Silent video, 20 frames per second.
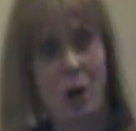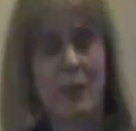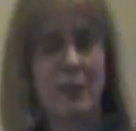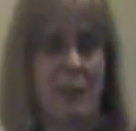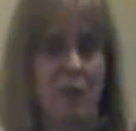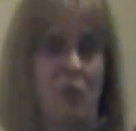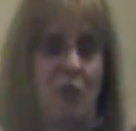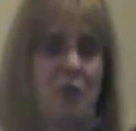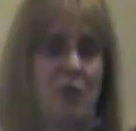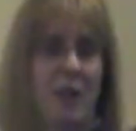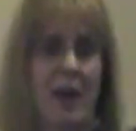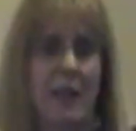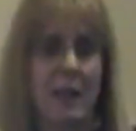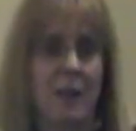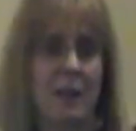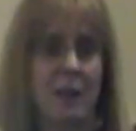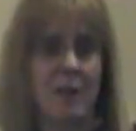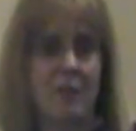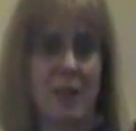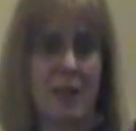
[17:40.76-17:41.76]
all these
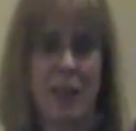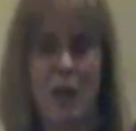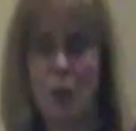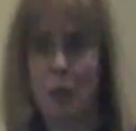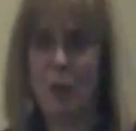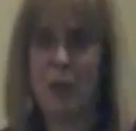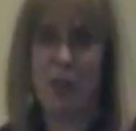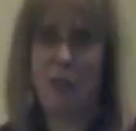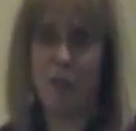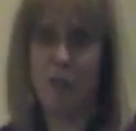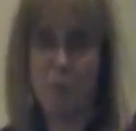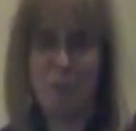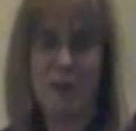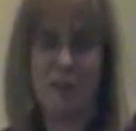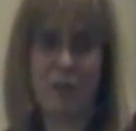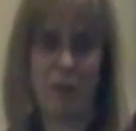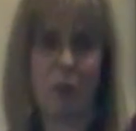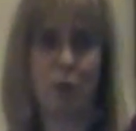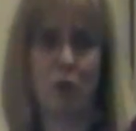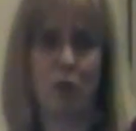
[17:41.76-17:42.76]
files and I only left
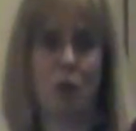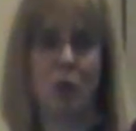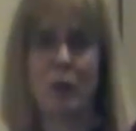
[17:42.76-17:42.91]
myself